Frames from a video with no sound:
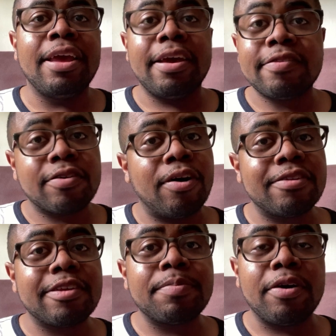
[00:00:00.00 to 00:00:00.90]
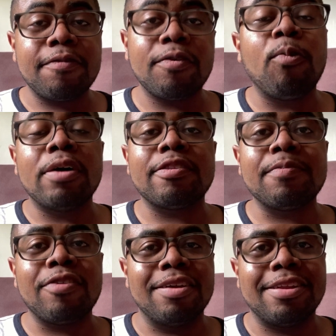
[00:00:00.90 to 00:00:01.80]
is the concept of
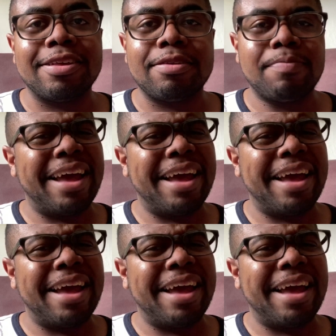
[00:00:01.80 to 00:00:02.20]
quantum tunneling.